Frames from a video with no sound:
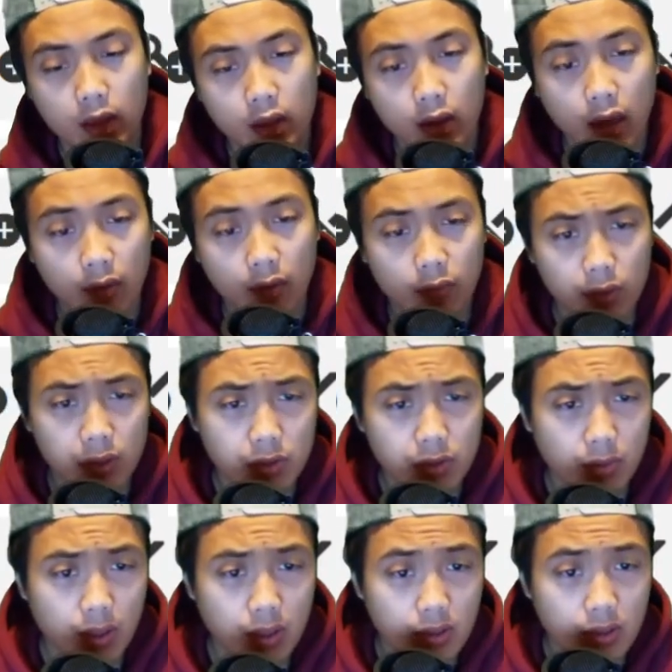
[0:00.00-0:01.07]
For these
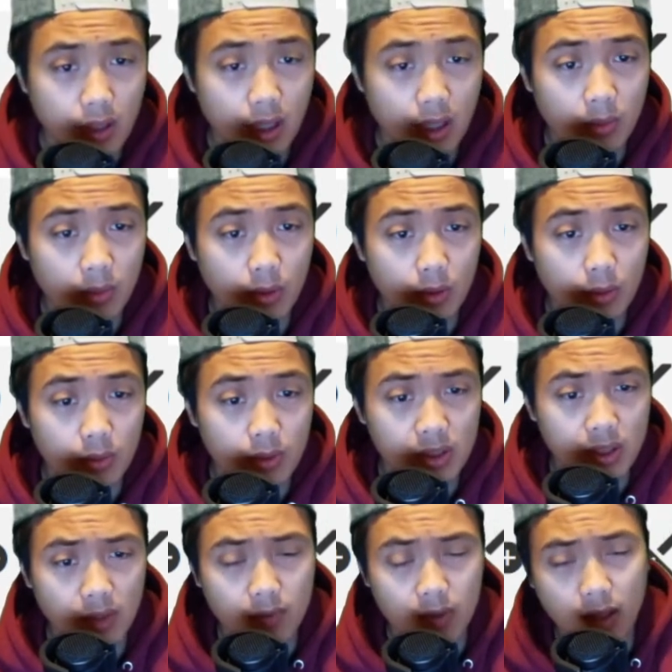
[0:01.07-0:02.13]
reasons, I am going with
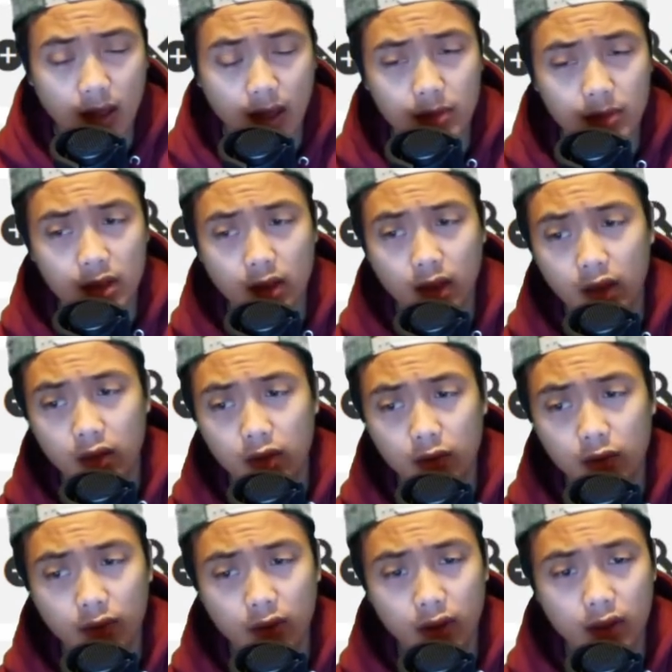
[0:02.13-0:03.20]
Stephen Thompson. I do
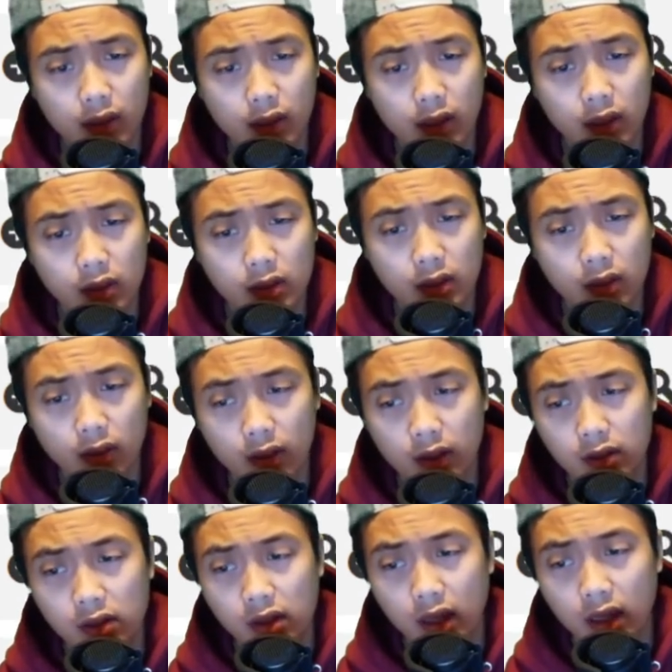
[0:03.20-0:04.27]
feel like he still
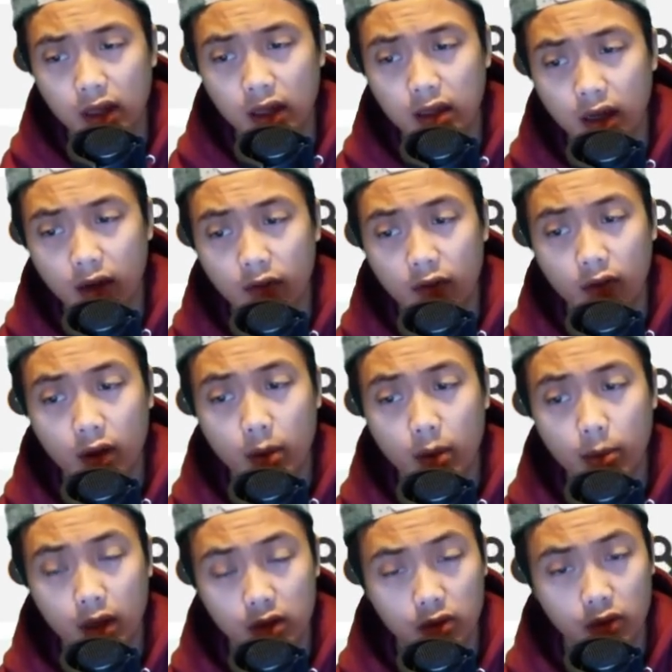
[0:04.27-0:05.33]
is a tough
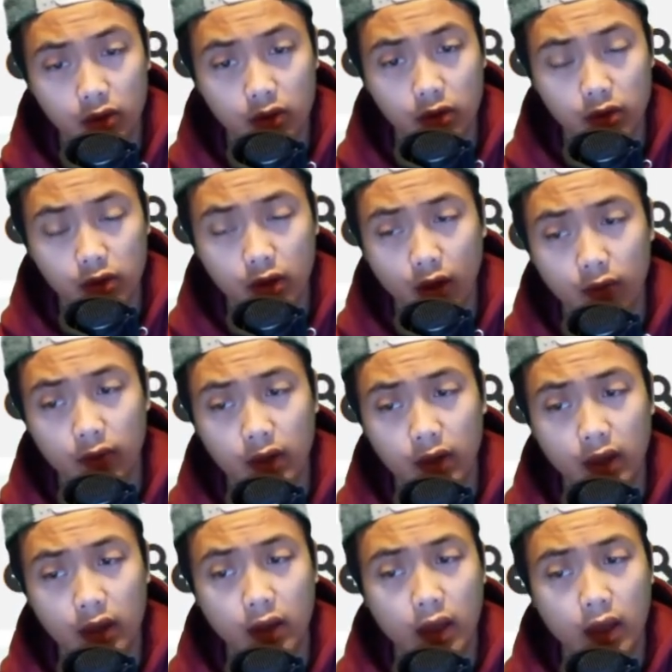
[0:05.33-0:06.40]
puzzle to solve in there.